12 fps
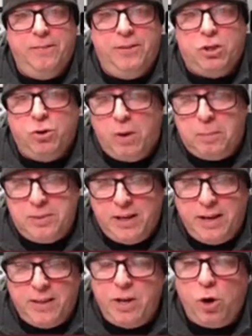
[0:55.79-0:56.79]
the
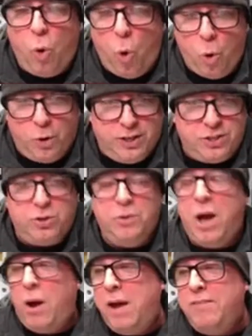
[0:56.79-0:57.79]
corrupted and their auras. So
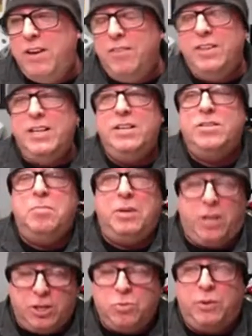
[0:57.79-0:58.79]
now I've given these,
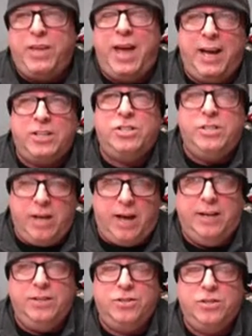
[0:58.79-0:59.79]
because what the hex
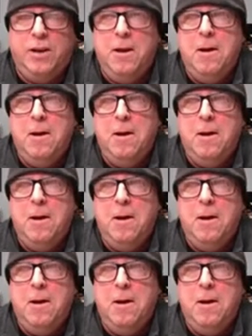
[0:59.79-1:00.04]
does,